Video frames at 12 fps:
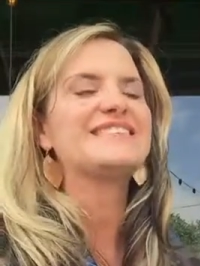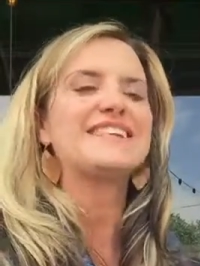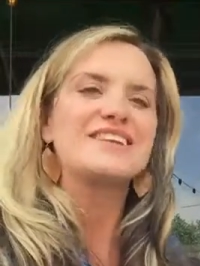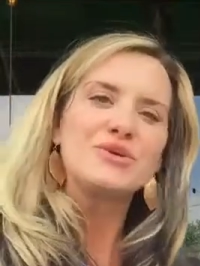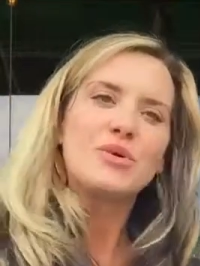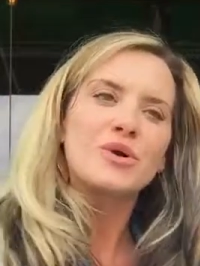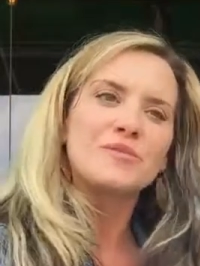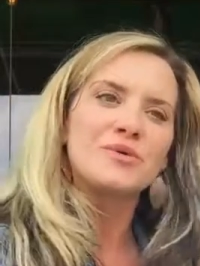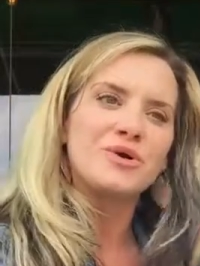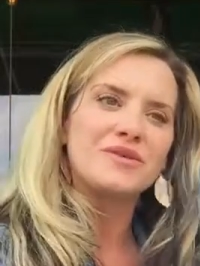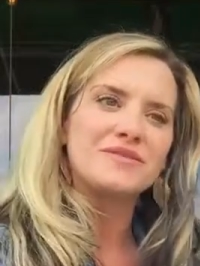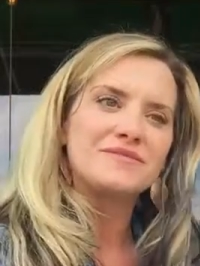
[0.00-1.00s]
isn't normal,
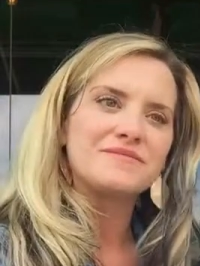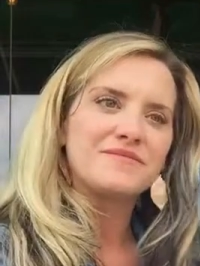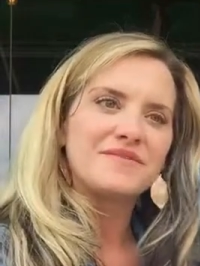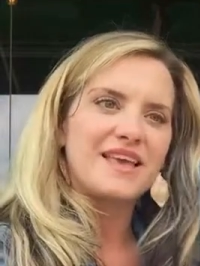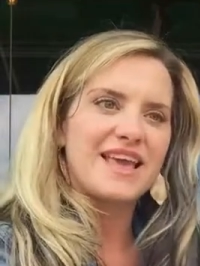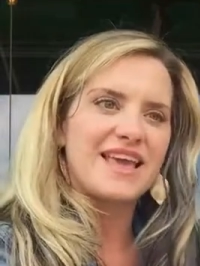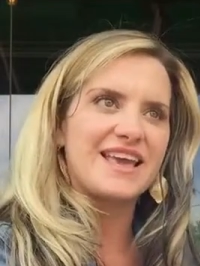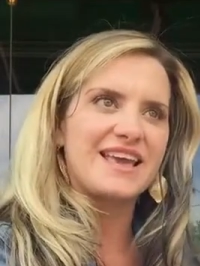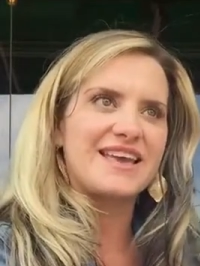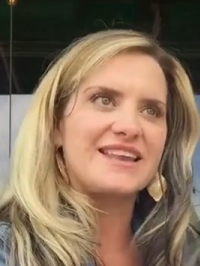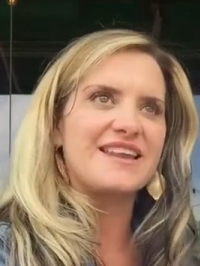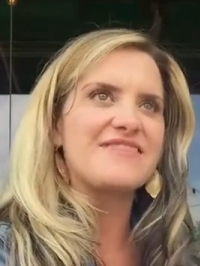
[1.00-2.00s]

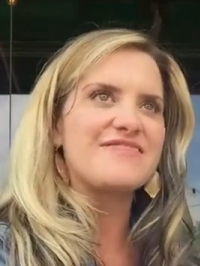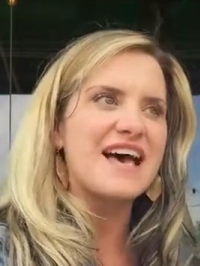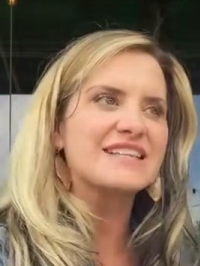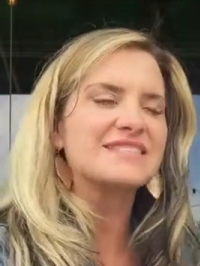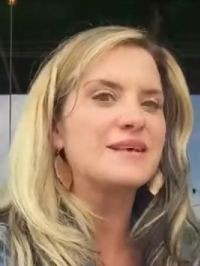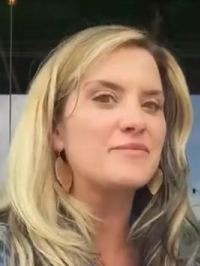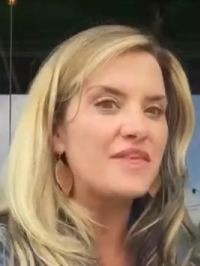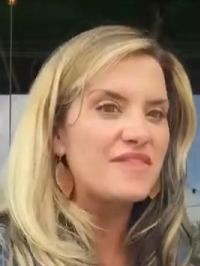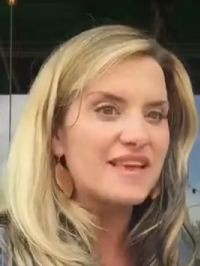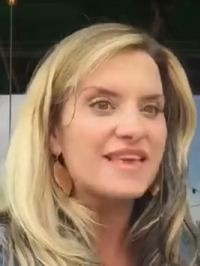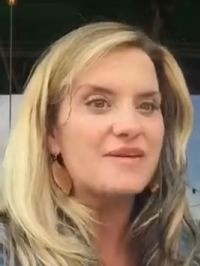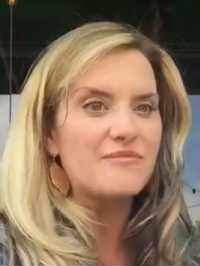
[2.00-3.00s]
and that's something
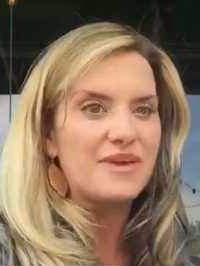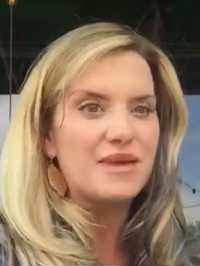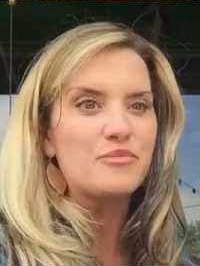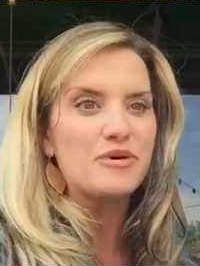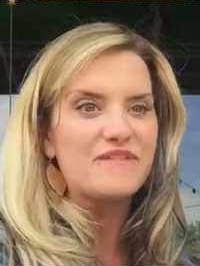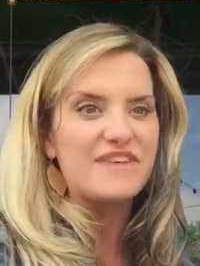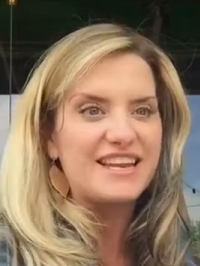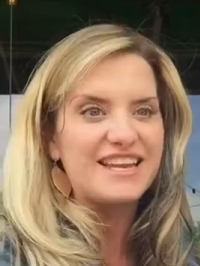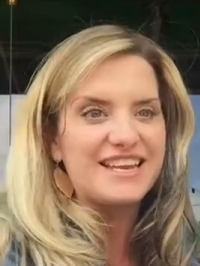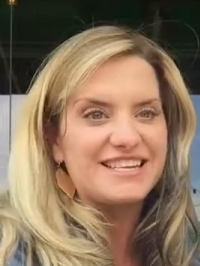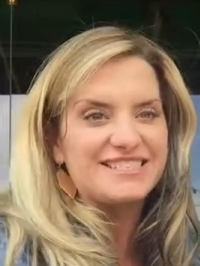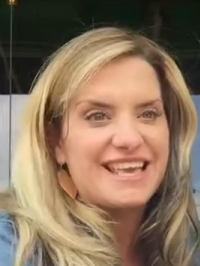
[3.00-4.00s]
that can be
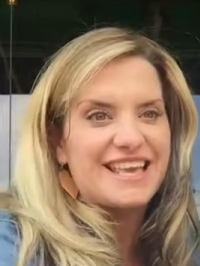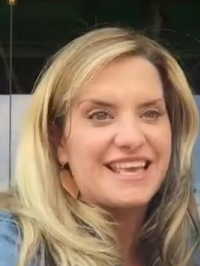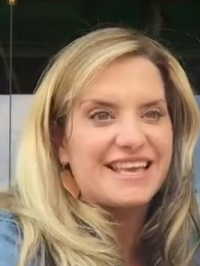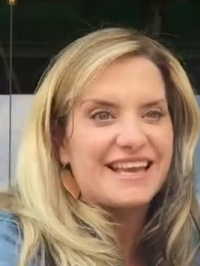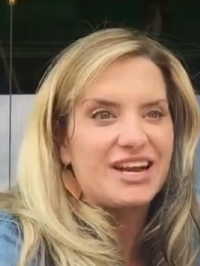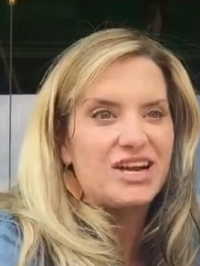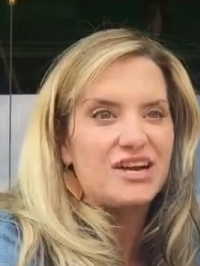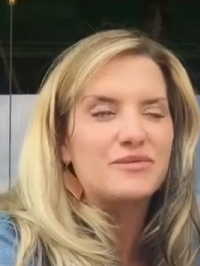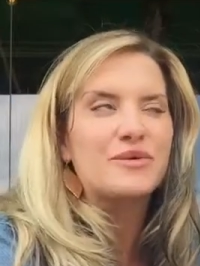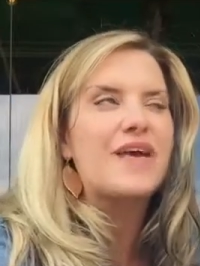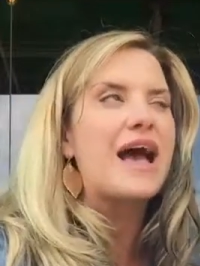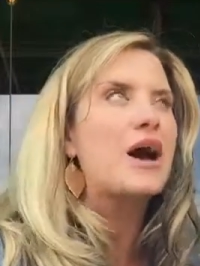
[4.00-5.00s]
prevented and taken care of
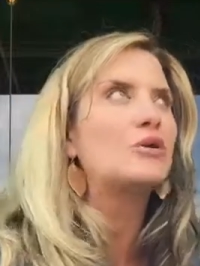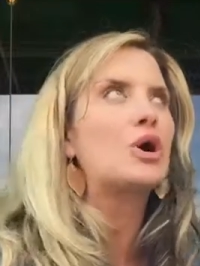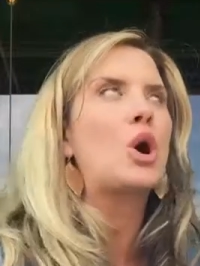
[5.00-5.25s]
without